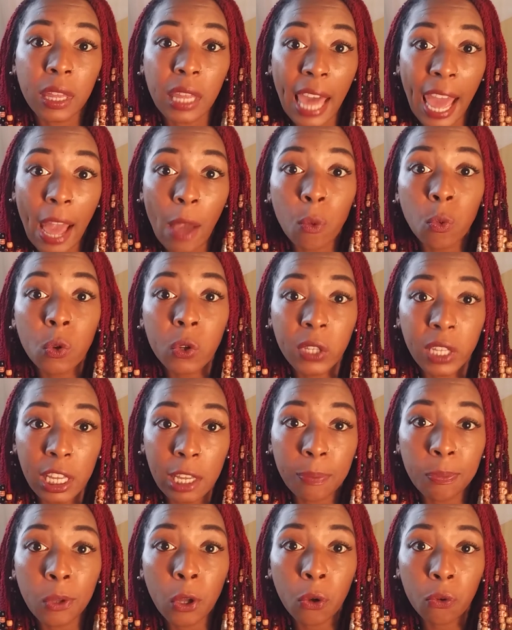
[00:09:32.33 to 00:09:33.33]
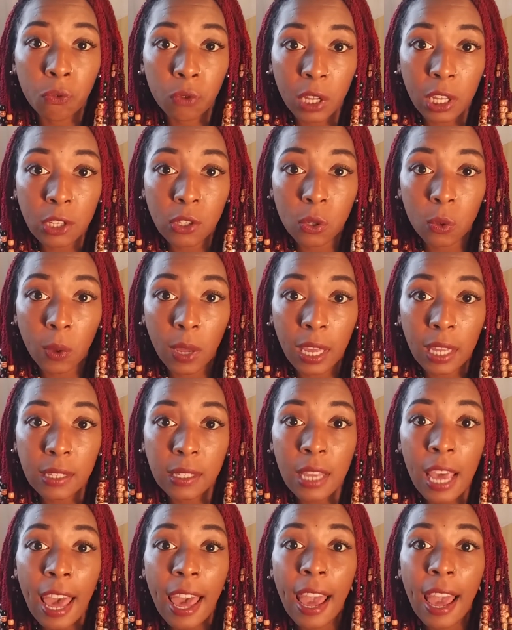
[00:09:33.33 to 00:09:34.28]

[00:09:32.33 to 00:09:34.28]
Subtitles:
That will keep your retwist